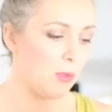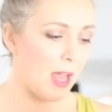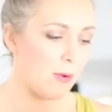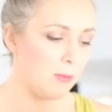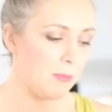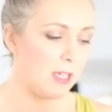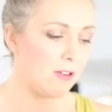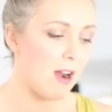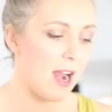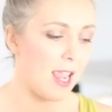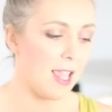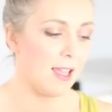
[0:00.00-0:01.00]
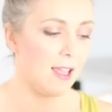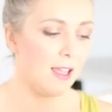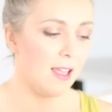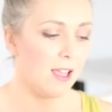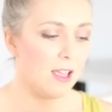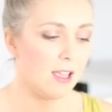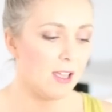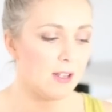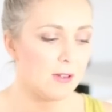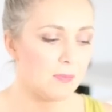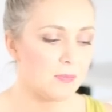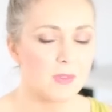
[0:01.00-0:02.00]
that would be great.
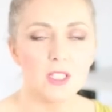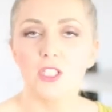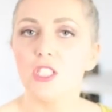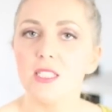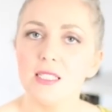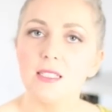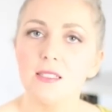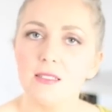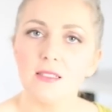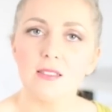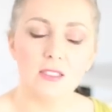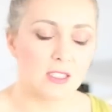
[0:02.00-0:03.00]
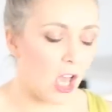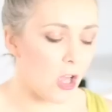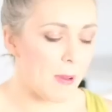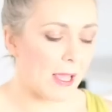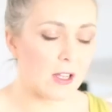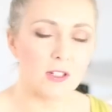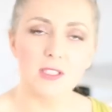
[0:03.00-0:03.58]
Just go back